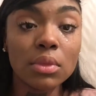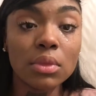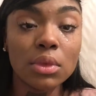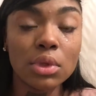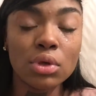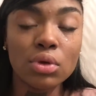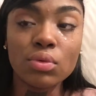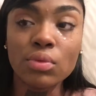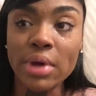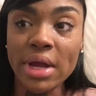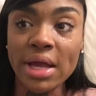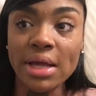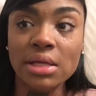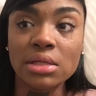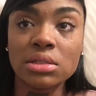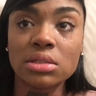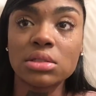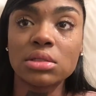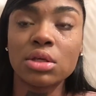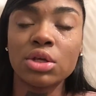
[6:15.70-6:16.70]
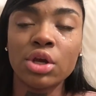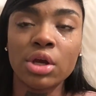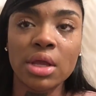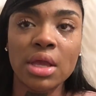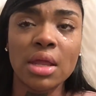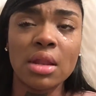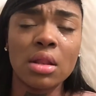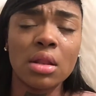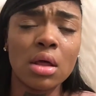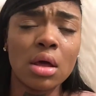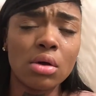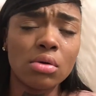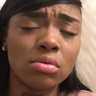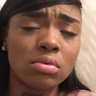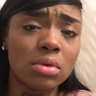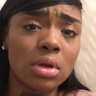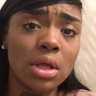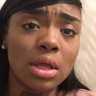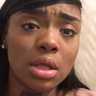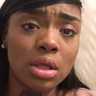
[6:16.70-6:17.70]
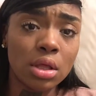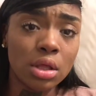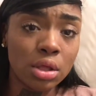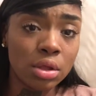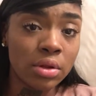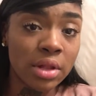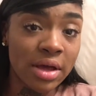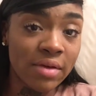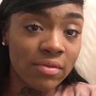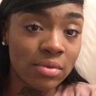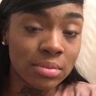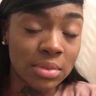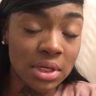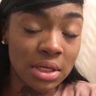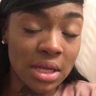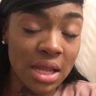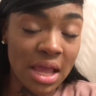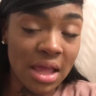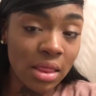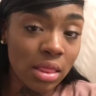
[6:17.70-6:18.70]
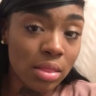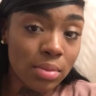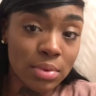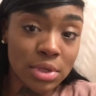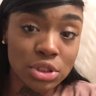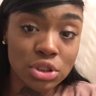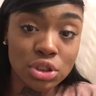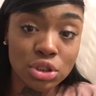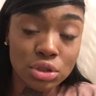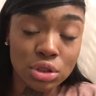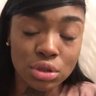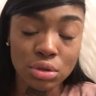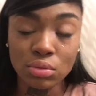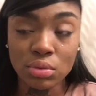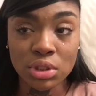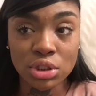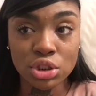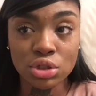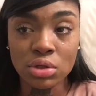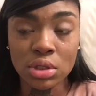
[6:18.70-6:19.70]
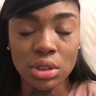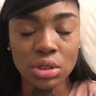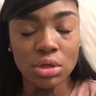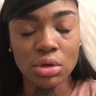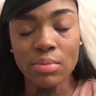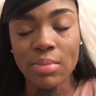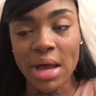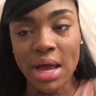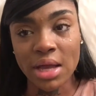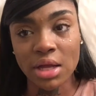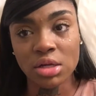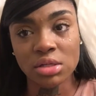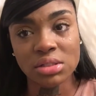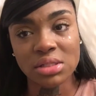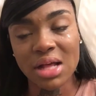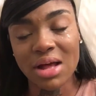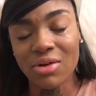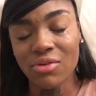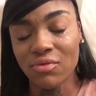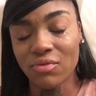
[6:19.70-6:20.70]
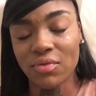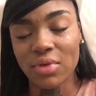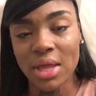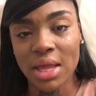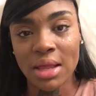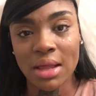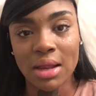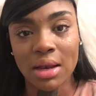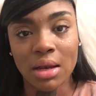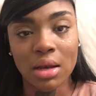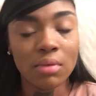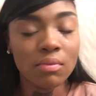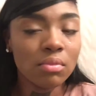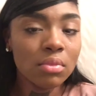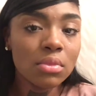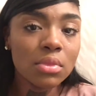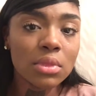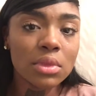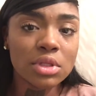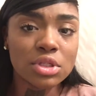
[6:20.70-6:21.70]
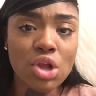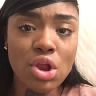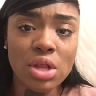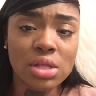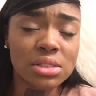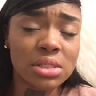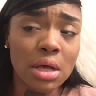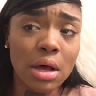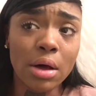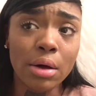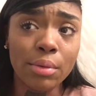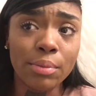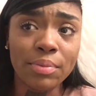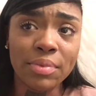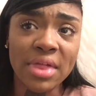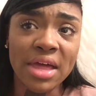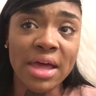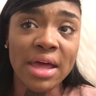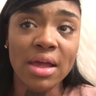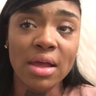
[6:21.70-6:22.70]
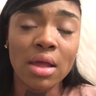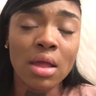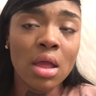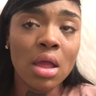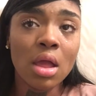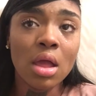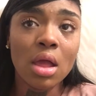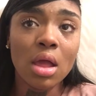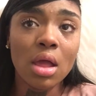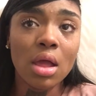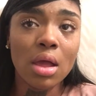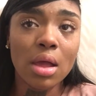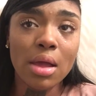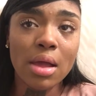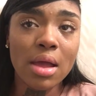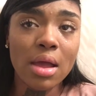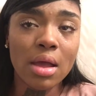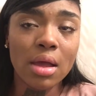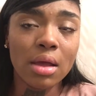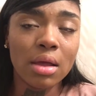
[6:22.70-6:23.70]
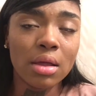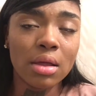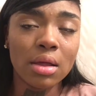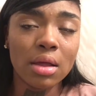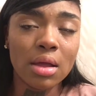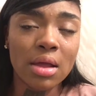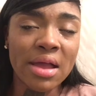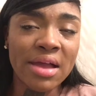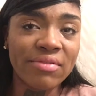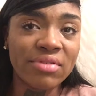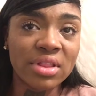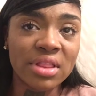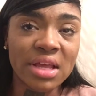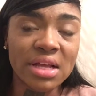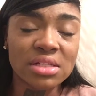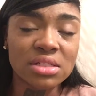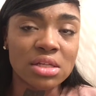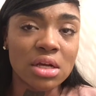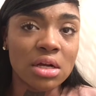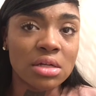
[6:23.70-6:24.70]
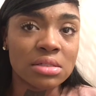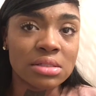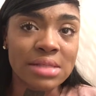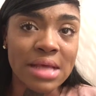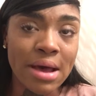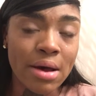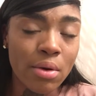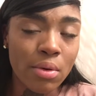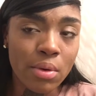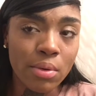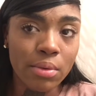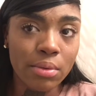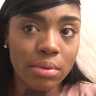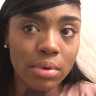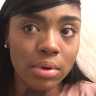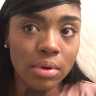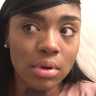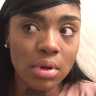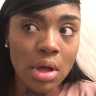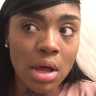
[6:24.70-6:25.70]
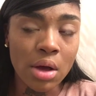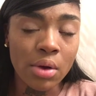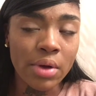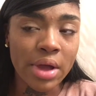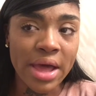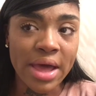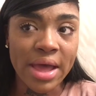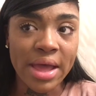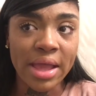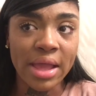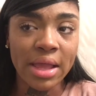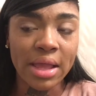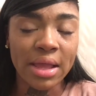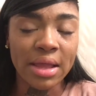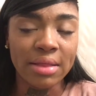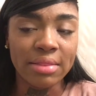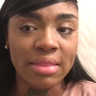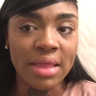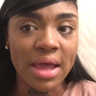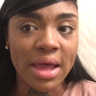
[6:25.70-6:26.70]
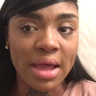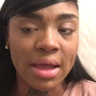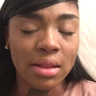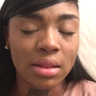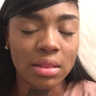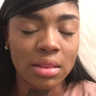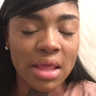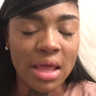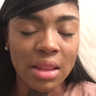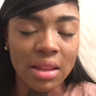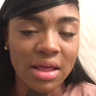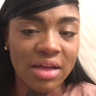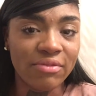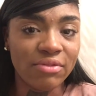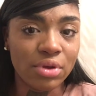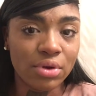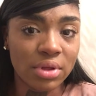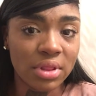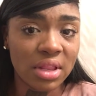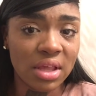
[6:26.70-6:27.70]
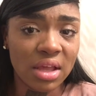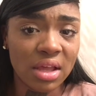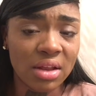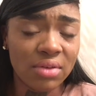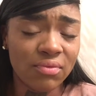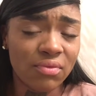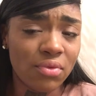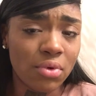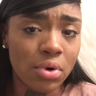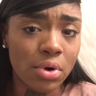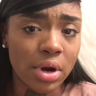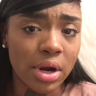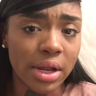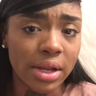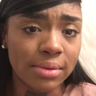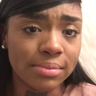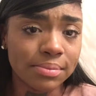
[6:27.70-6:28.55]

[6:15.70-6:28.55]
You raise your kid alone. You love him to death, but you do what you can do by yourself and just hope that everything turns out okay and that they love you in the end for